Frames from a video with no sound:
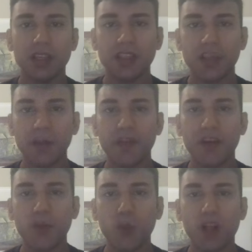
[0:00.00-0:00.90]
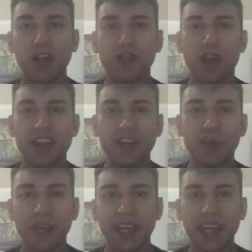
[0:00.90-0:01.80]
Some of them will try to
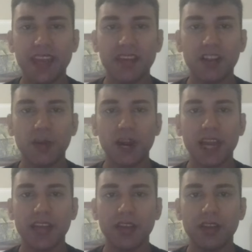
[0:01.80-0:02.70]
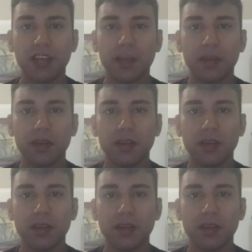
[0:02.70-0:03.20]
rekindle the relationship.